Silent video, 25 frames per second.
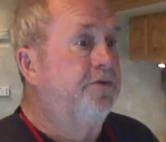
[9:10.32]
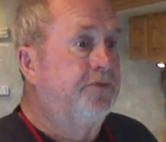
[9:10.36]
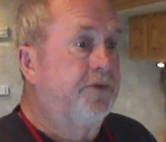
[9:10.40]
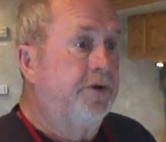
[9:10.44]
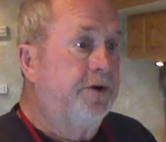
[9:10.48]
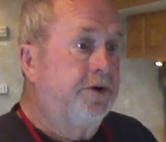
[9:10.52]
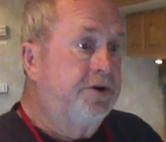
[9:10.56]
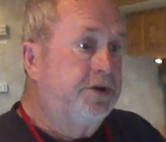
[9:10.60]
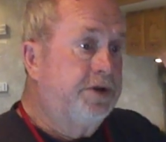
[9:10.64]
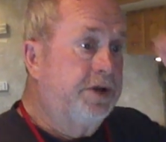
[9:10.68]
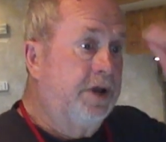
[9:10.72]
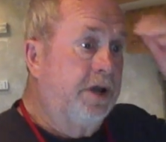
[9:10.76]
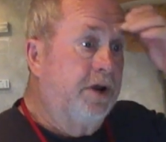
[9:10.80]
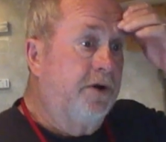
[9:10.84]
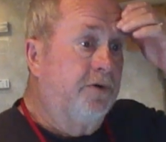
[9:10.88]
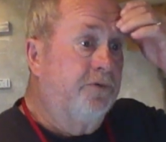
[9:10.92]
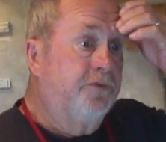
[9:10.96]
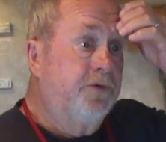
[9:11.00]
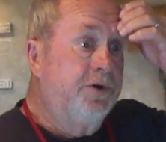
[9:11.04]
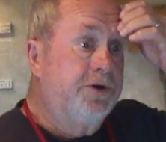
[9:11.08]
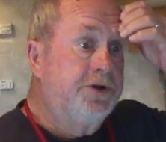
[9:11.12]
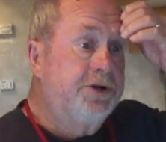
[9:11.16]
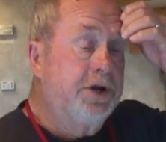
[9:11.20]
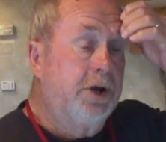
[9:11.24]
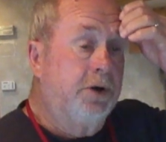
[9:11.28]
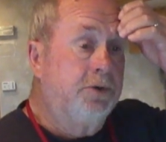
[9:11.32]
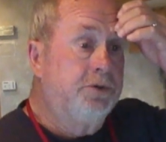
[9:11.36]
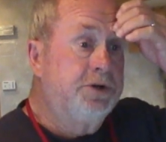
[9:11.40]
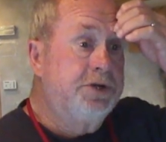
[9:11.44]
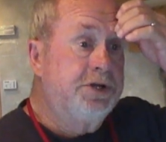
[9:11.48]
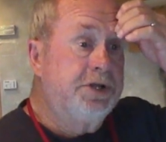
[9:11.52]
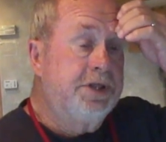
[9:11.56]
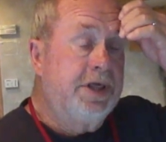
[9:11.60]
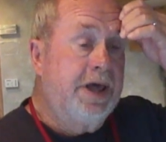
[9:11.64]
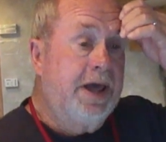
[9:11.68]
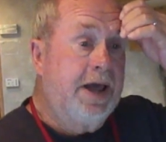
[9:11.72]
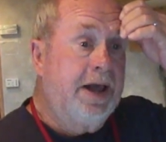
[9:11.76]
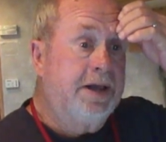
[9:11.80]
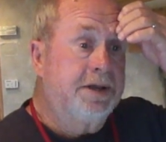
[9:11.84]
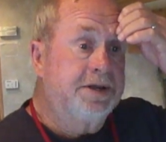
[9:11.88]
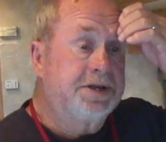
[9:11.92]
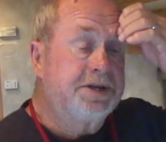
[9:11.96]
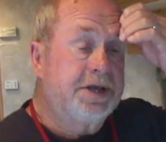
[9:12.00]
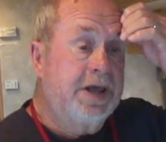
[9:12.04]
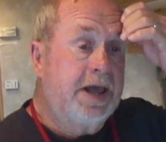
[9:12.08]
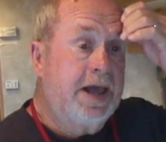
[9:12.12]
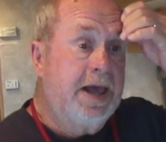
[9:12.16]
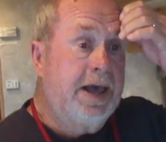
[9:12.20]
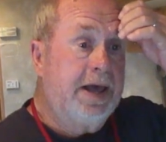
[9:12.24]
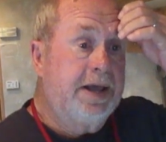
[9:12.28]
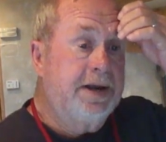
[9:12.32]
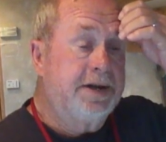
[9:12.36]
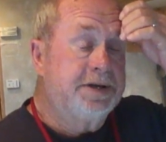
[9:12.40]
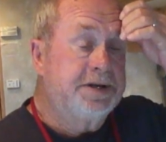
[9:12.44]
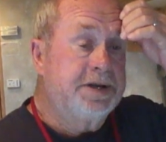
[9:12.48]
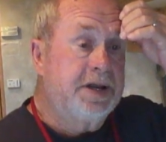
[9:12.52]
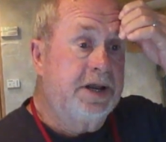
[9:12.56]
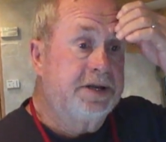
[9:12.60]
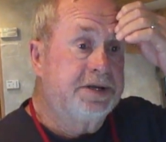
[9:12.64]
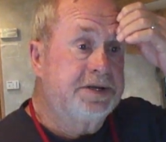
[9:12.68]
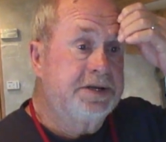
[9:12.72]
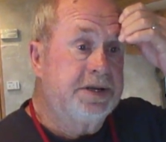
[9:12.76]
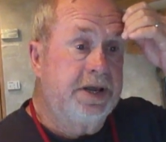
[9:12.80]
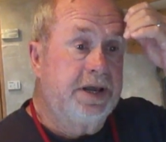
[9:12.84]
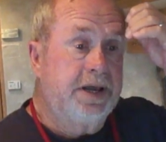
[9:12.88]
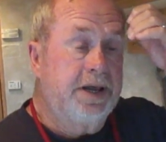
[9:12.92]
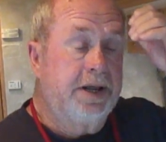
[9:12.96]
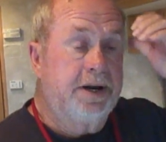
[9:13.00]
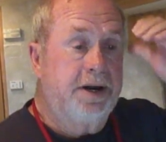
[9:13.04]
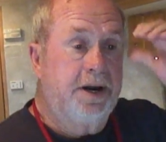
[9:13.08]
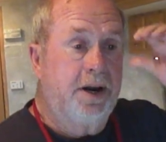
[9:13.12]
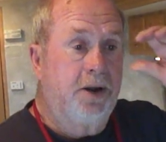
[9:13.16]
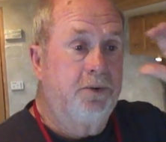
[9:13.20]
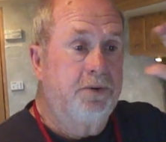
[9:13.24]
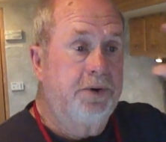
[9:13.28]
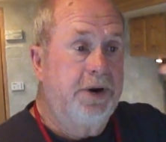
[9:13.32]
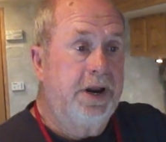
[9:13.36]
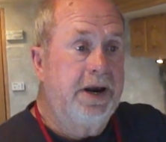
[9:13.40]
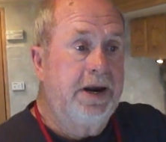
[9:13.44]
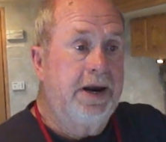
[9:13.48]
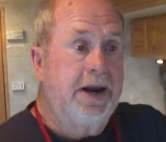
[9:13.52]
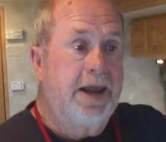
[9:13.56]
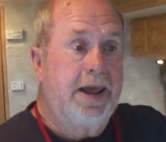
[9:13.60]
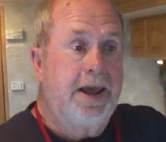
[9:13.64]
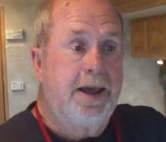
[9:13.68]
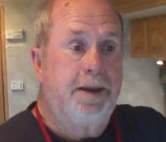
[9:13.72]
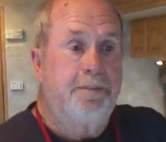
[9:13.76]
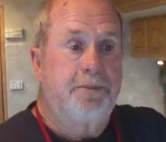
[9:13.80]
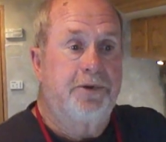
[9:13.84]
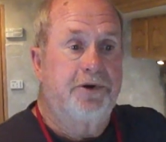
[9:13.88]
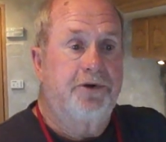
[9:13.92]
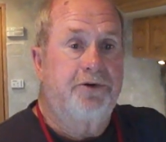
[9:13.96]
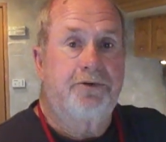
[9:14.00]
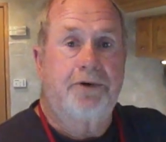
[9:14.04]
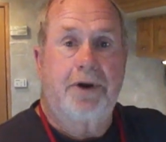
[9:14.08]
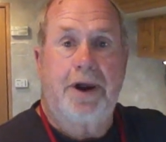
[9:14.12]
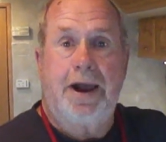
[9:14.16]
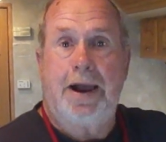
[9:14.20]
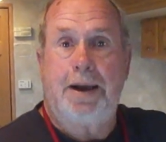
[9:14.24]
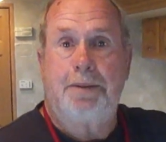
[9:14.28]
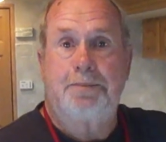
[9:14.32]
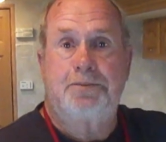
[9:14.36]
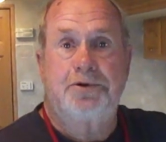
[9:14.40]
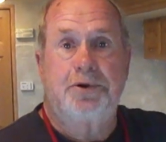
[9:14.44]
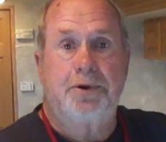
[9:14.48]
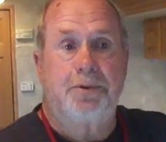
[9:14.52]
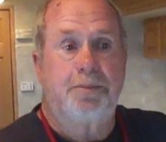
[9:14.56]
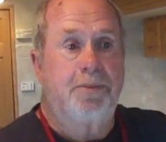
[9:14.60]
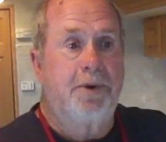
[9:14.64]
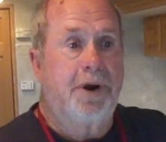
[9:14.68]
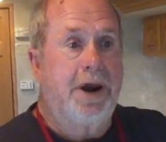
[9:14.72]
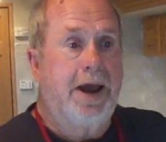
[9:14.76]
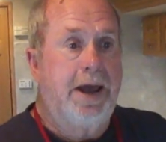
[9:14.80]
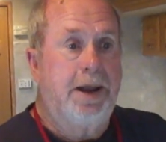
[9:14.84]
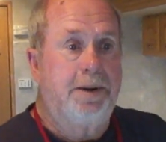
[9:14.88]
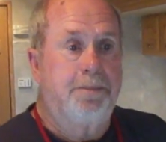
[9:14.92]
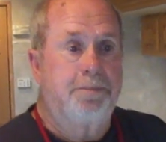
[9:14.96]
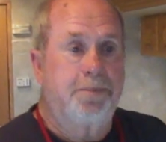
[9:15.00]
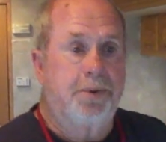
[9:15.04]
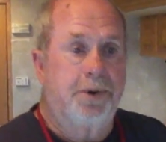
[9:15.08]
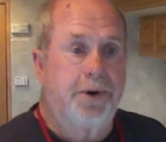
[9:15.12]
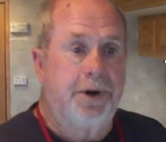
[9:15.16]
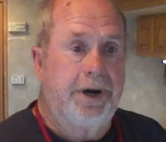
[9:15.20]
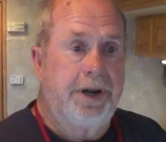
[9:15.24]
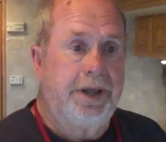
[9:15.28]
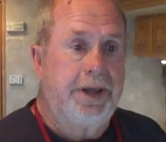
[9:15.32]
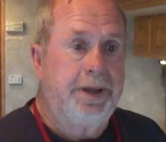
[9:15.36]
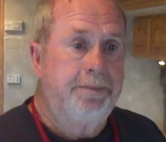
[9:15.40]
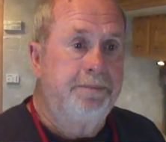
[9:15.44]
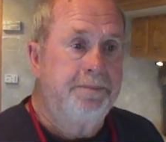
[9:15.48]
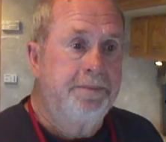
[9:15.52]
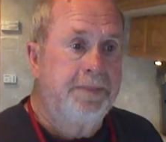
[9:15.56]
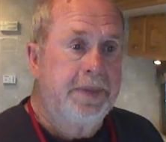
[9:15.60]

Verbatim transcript: for itself. We showed you the outside, as I said. No d lam the stripes are bright and pretty.